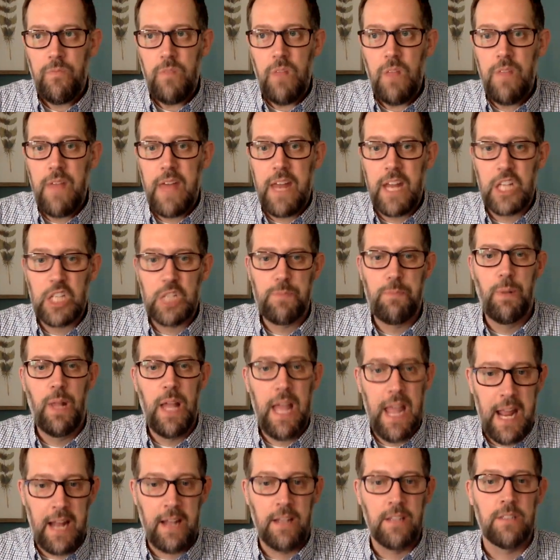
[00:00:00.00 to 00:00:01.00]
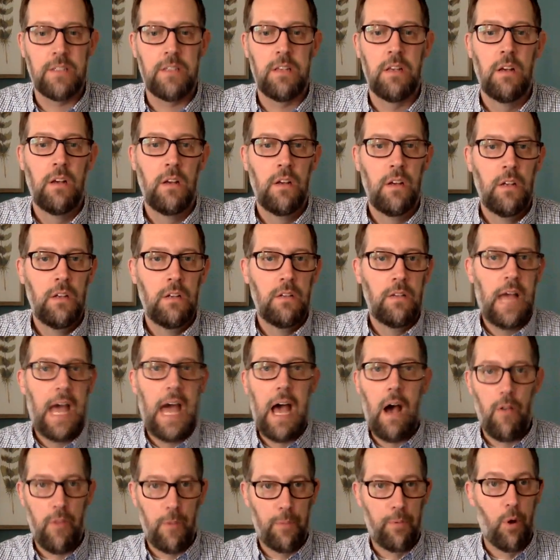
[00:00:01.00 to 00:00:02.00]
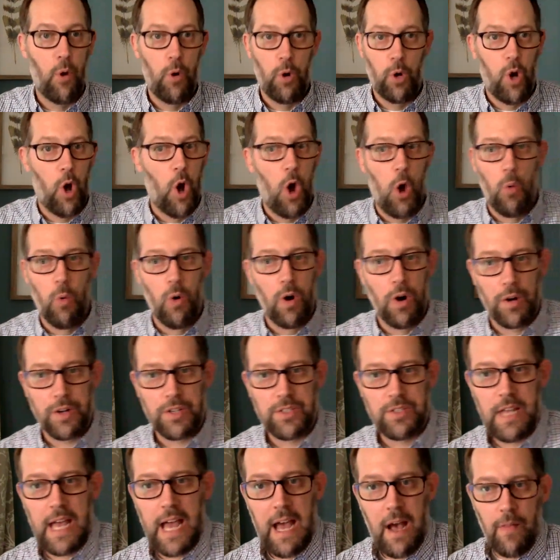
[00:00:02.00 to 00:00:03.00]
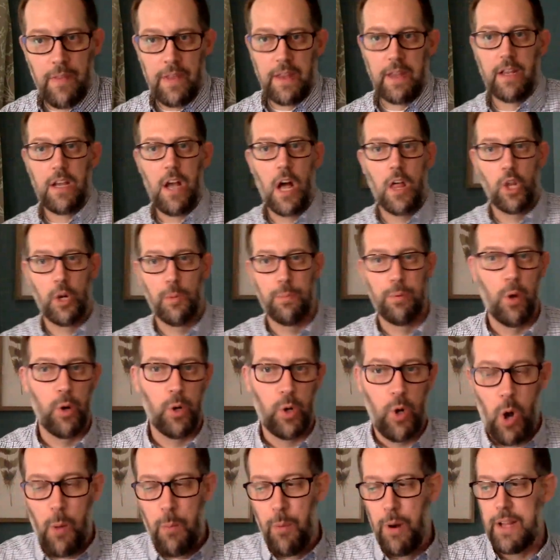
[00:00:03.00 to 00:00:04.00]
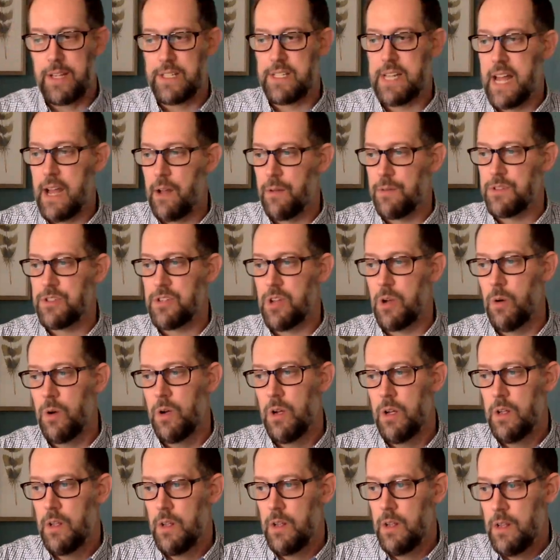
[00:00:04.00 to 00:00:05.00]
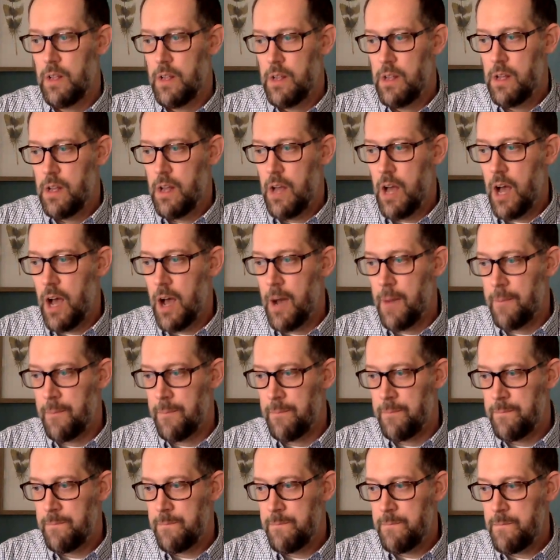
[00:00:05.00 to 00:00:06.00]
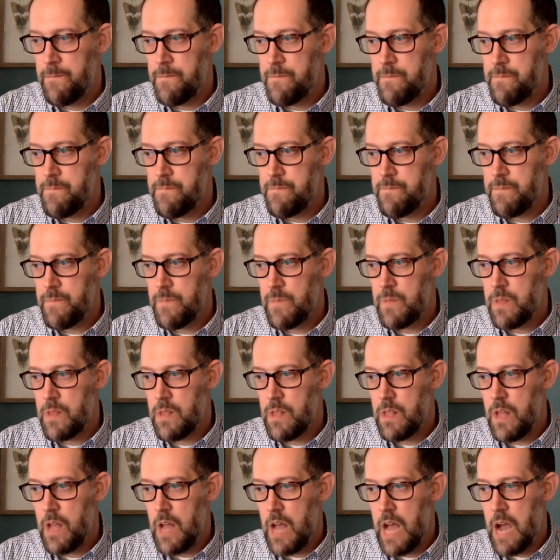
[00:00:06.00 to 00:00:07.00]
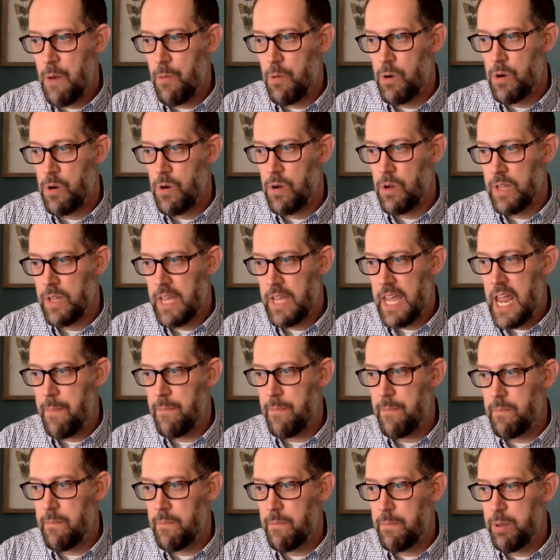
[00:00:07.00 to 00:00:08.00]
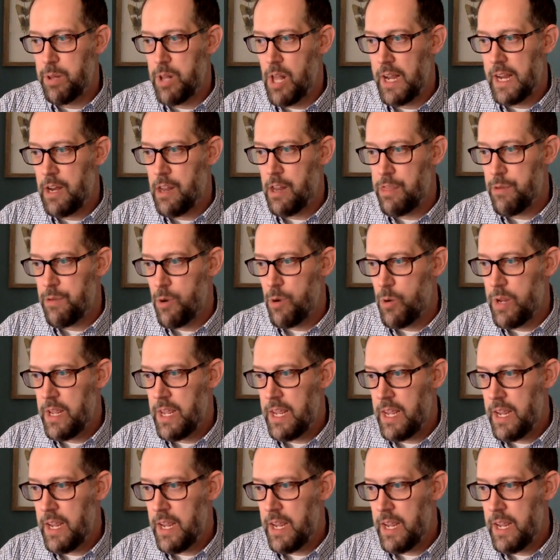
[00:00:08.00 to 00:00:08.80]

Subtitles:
that explains how the protocol works, how the color protocol breaks down. So I will keep plugging through